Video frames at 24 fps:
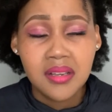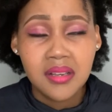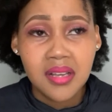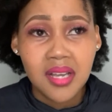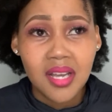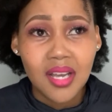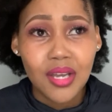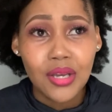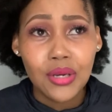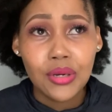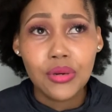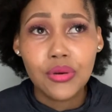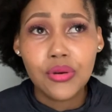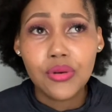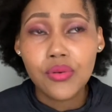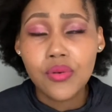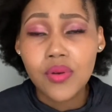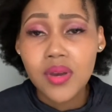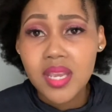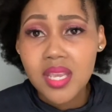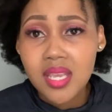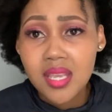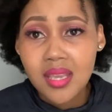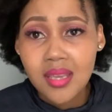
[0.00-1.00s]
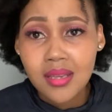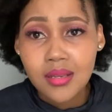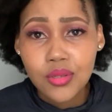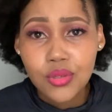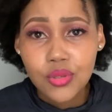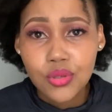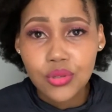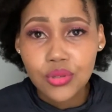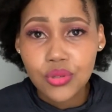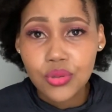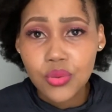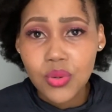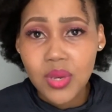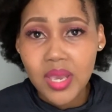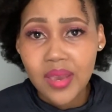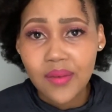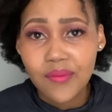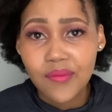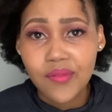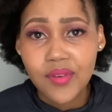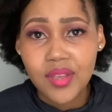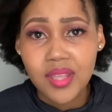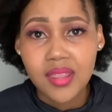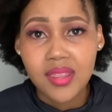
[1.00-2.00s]
agreeing to do
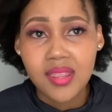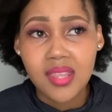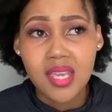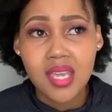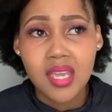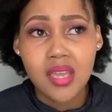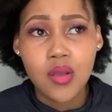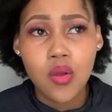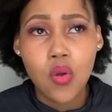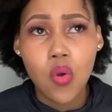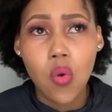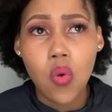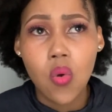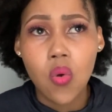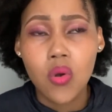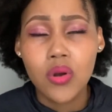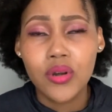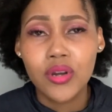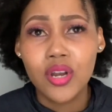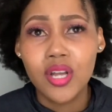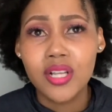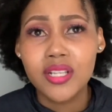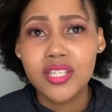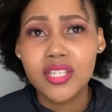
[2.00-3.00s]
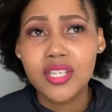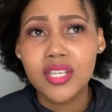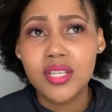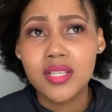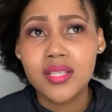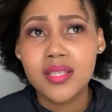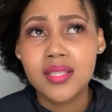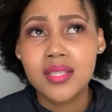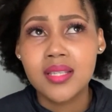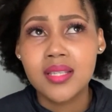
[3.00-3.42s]
everything, or not just